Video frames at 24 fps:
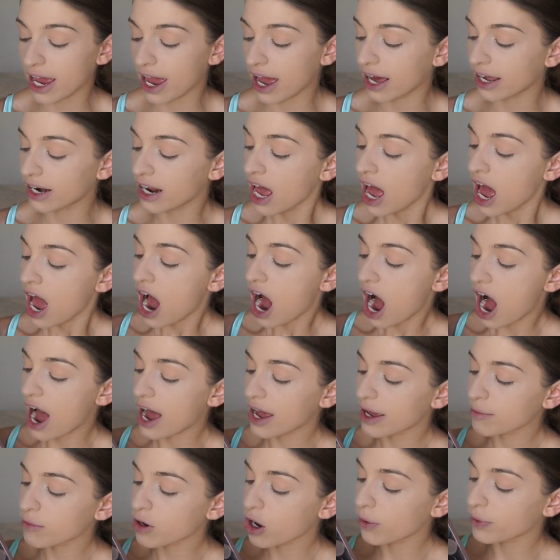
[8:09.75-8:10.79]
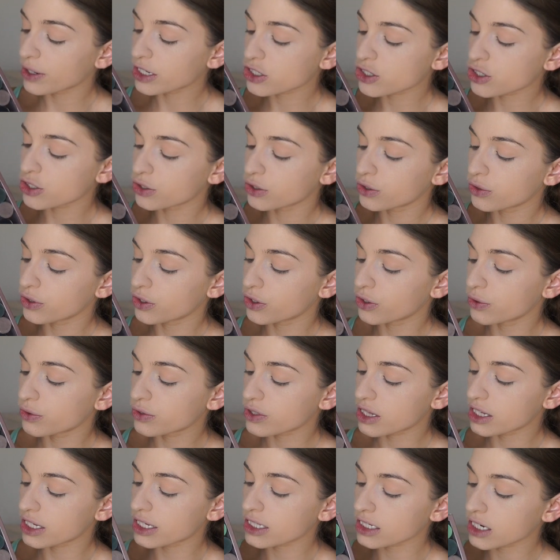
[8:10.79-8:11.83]
and I am going to
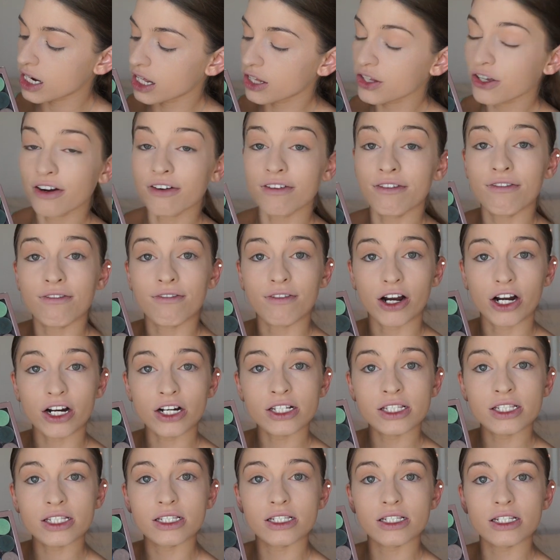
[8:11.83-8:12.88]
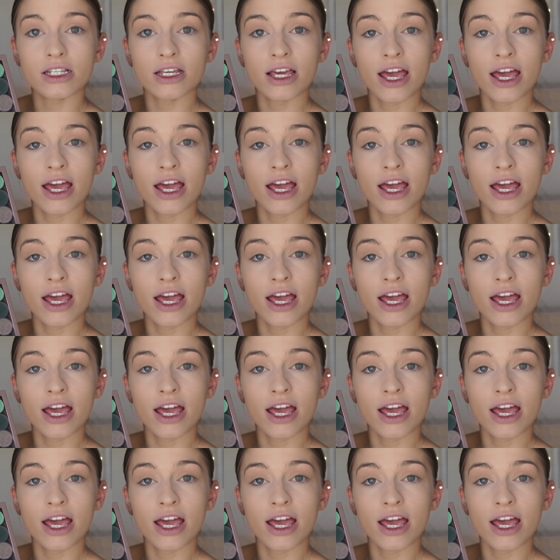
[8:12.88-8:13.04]
use this color first.